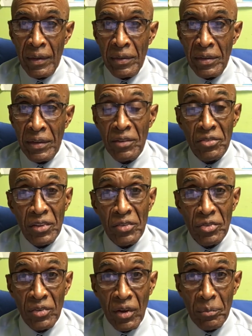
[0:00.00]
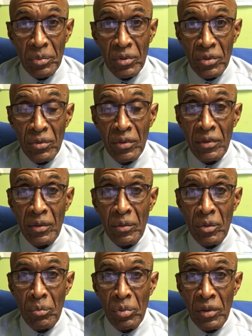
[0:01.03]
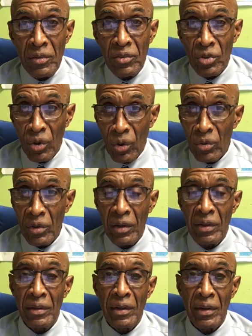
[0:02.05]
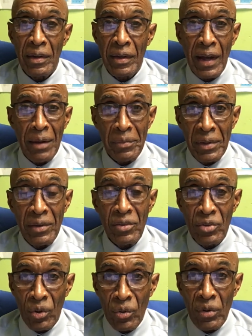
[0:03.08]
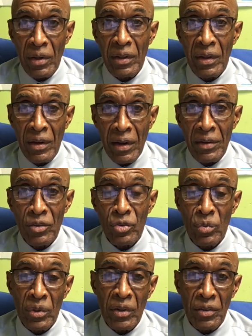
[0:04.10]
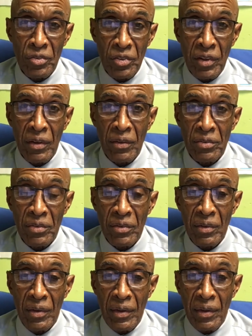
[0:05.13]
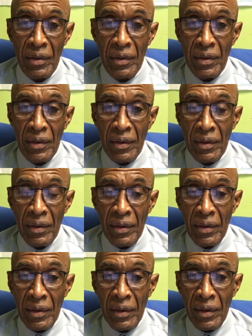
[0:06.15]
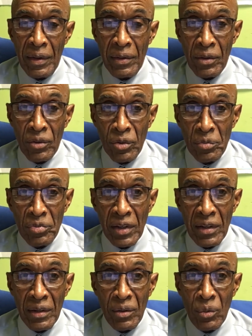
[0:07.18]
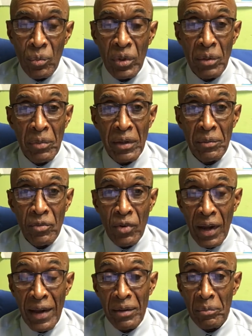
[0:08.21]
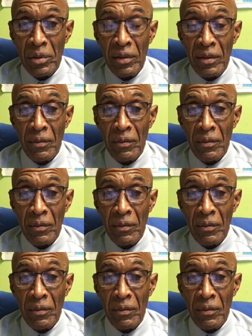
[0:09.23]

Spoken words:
gives us an opportunity to be totally, and I mean totally, honest with ourselves. In a group setting, we may try to be,